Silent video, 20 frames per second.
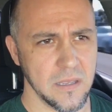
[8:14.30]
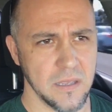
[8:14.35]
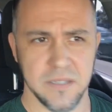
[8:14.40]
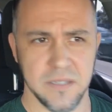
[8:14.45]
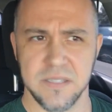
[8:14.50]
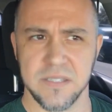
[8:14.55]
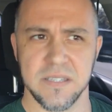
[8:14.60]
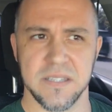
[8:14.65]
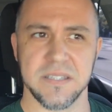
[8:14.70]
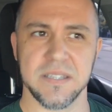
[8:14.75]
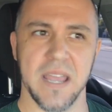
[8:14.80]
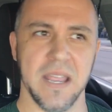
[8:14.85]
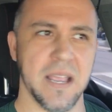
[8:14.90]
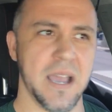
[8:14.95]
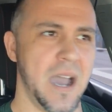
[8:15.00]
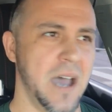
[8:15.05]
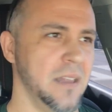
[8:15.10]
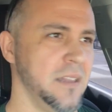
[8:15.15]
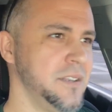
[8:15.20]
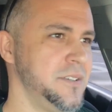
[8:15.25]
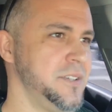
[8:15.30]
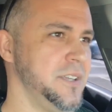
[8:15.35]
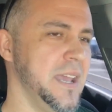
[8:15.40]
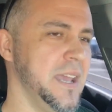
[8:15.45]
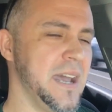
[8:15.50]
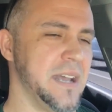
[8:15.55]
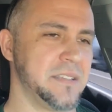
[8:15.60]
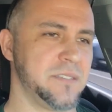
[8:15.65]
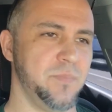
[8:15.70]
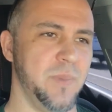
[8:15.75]
it's the psychology
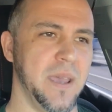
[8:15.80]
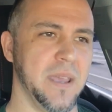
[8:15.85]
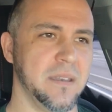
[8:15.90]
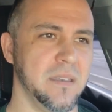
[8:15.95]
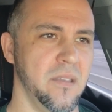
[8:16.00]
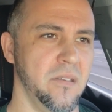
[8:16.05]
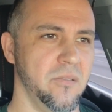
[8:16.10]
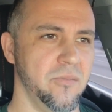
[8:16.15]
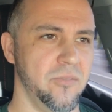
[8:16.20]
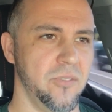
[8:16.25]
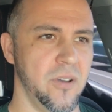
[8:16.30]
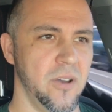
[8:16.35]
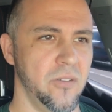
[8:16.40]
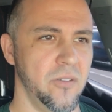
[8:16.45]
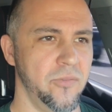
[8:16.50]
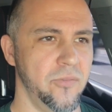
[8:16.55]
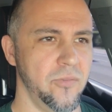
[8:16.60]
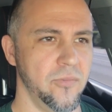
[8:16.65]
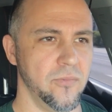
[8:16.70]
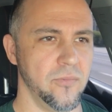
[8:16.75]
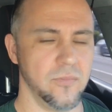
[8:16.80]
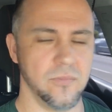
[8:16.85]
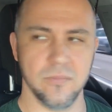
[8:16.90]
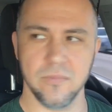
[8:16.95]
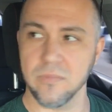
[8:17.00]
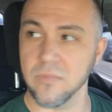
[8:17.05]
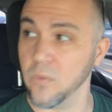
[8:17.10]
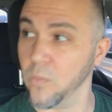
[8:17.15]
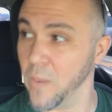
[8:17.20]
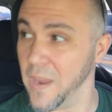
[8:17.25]
aspect of
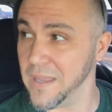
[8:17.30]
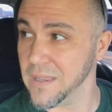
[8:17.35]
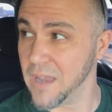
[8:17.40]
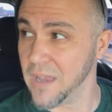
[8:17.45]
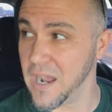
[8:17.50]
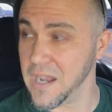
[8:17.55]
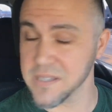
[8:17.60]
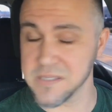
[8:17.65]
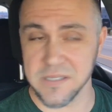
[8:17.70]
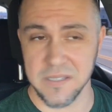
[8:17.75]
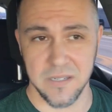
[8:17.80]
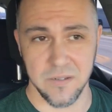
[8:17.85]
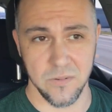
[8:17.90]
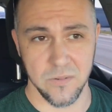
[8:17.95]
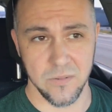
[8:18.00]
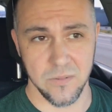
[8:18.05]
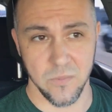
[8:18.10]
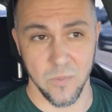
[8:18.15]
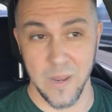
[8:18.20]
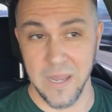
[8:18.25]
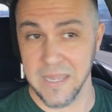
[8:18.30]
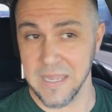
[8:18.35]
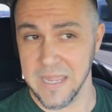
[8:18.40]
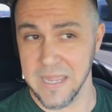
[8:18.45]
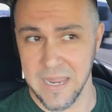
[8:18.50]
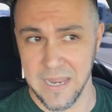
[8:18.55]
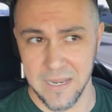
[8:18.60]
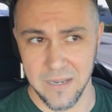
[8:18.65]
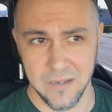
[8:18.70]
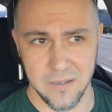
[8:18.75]
weight loss and weight
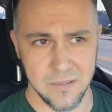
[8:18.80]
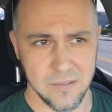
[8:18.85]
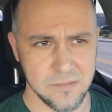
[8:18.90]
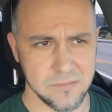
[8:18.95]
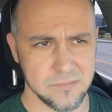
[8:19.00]
gain.